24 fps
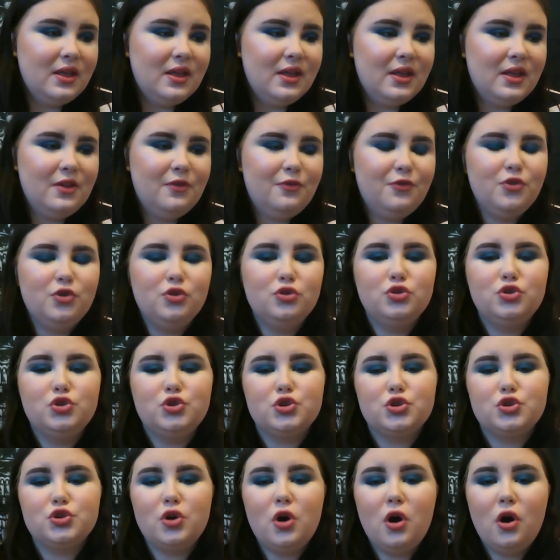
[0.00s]
if you
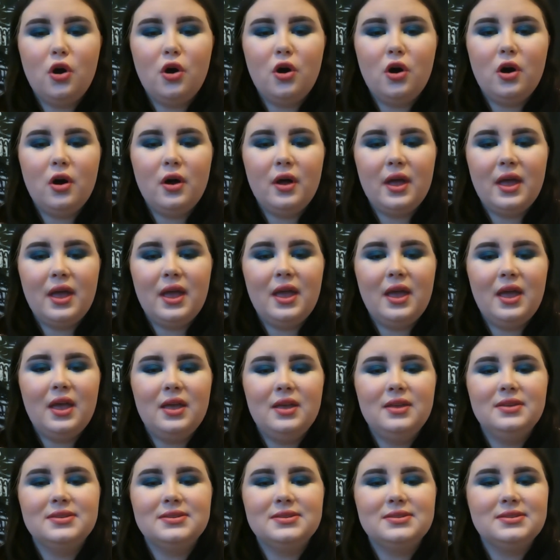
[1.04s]
draw
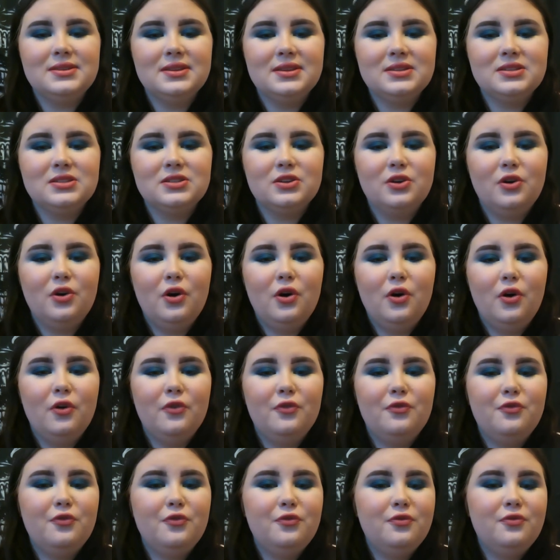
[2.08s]
a 6
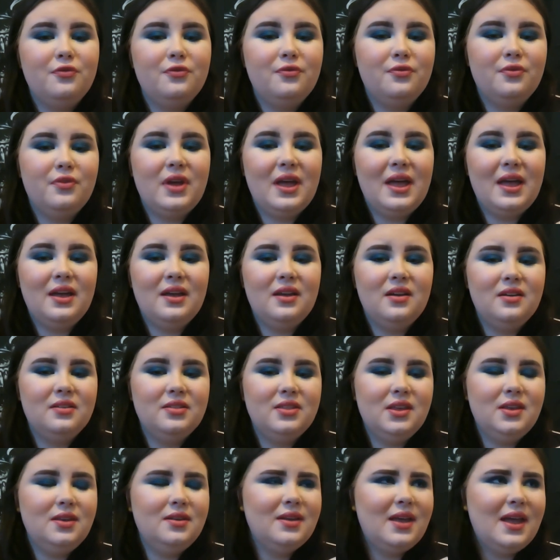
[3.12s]
of
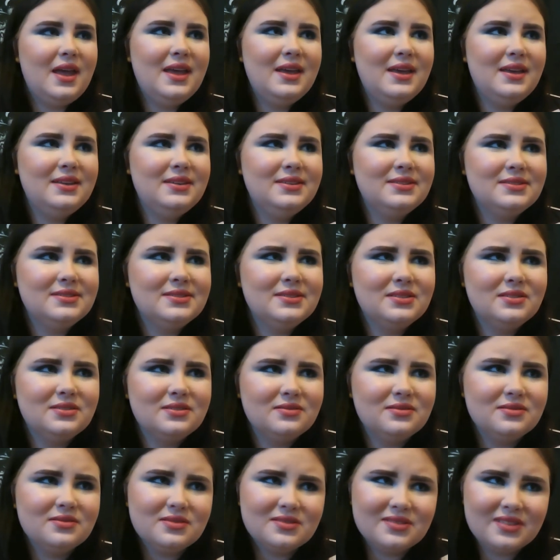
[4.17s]
the ace,
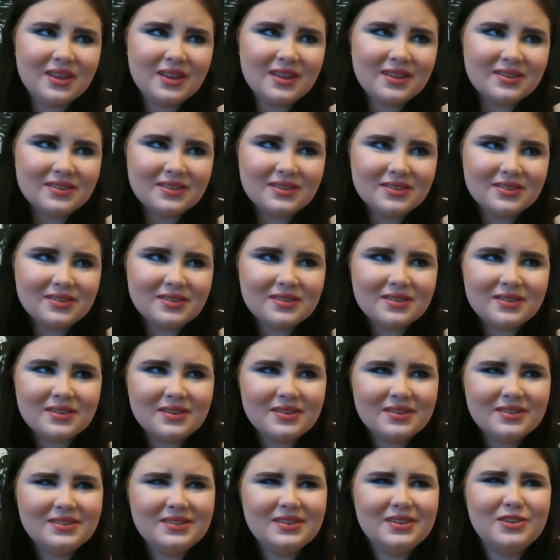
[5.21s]

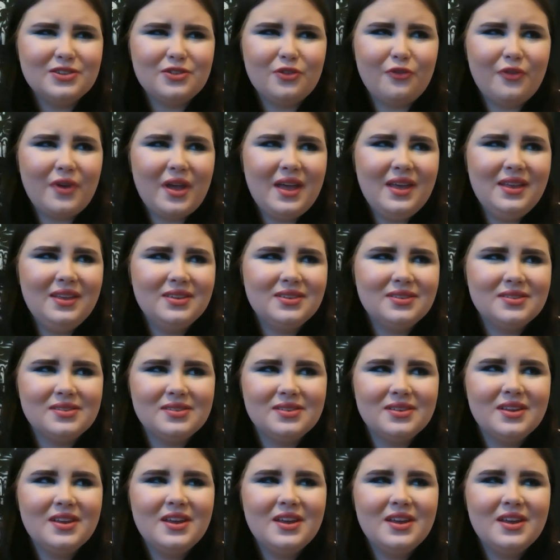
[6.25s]
six of ace,